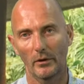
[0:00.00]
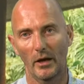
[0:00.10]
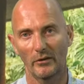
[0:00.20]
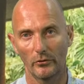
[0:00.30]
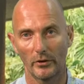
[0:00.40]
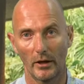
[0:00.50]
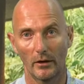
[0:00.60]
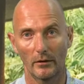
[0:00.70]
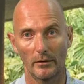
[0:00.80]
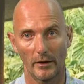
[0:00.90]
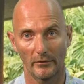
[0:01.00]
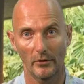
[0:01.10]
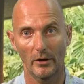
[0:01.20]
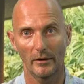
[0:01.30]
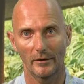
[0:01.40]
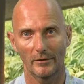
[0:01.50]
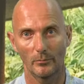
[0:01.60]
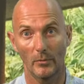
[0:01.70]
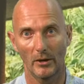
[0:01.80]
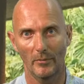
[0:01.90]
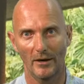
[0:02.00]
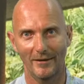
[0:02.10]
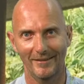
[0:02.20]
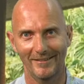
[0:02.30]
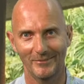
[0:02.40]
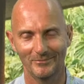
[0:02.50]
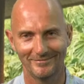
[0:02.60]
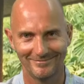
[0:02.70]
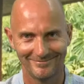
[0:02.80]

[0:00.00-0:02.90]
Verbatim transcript: educatedly exotic. Bye bye.